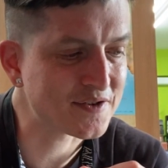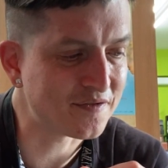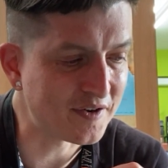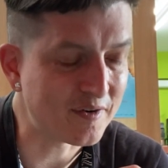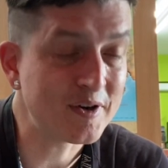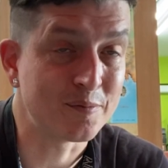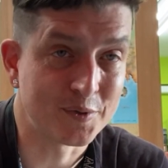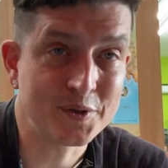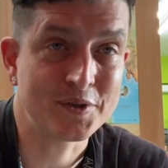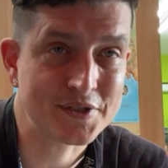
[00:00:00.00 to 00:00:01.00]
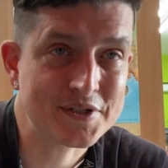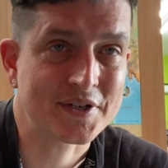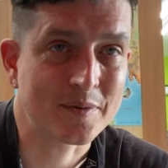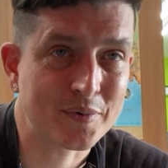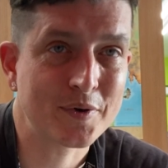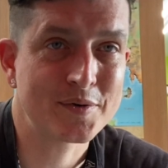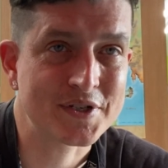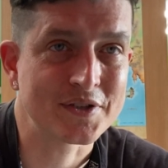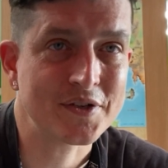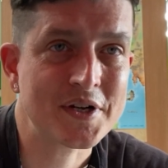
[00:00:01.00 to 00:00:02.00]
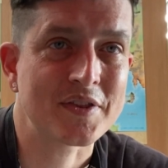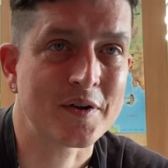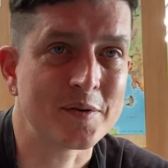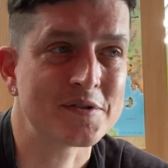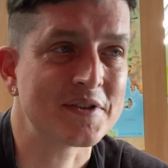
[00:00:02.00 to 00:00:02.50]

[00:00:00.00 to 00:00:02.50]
a very realistic approach and look at those,